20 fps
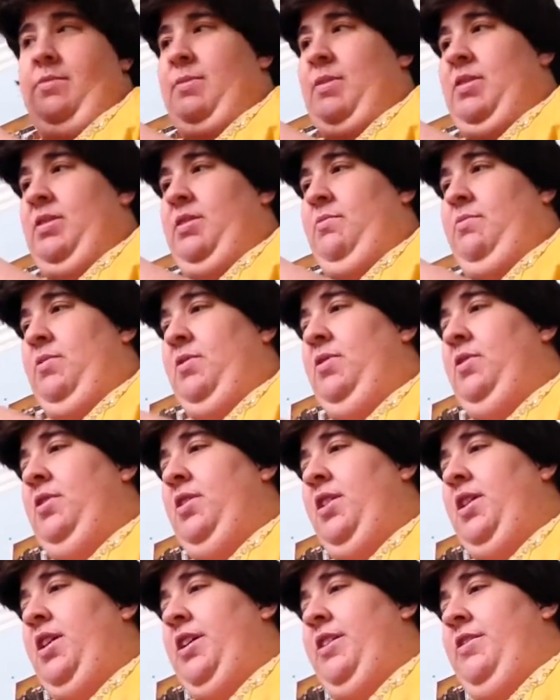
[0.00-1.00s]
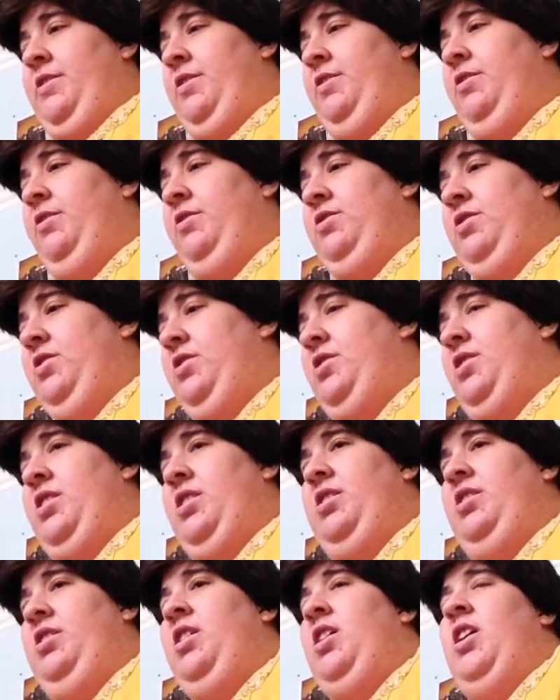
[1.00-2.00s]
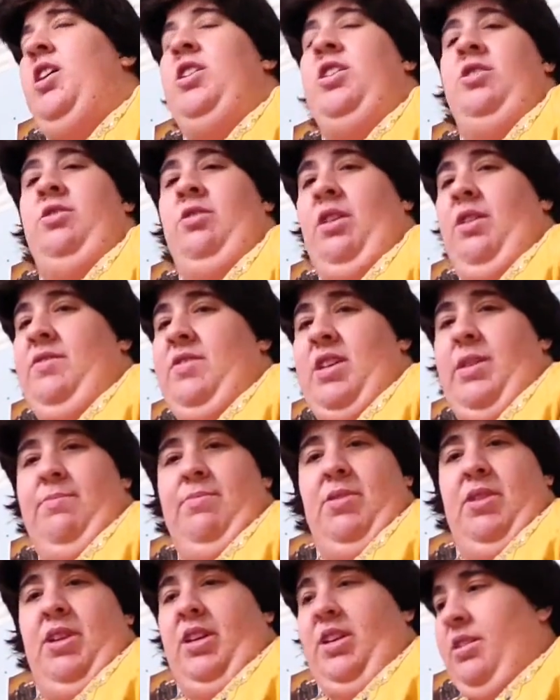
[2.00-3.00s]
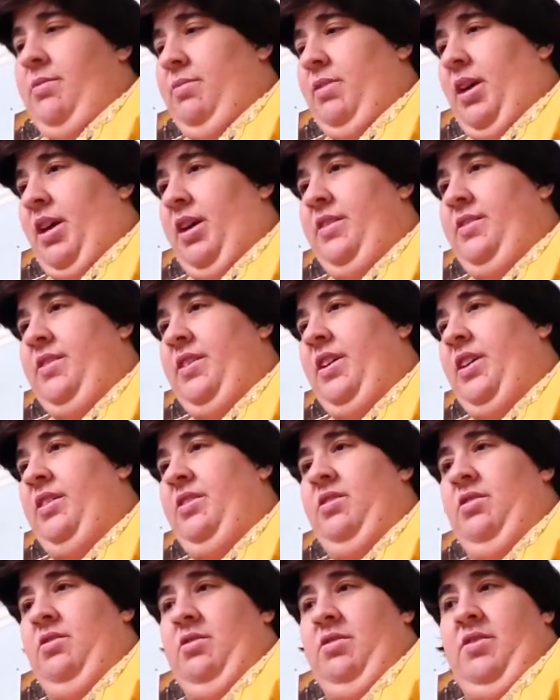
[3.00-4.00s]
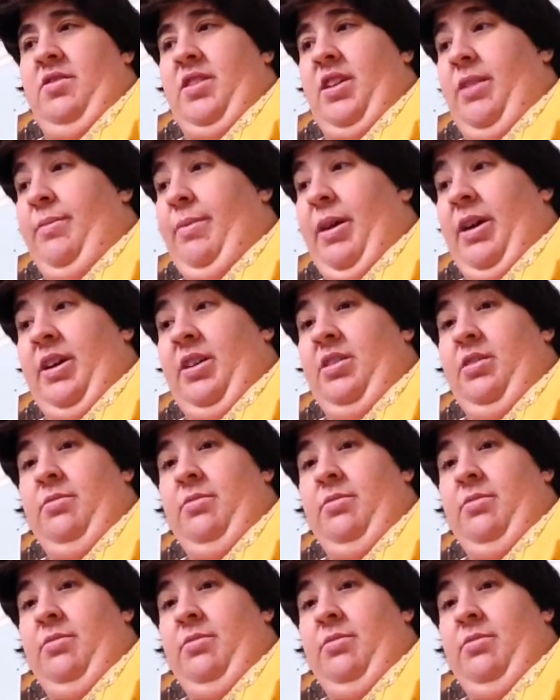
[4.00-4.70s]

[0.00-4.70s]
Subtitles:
my Doppler. And so they're just in, you don't have to keep putting it in the plastic. You can set it back in your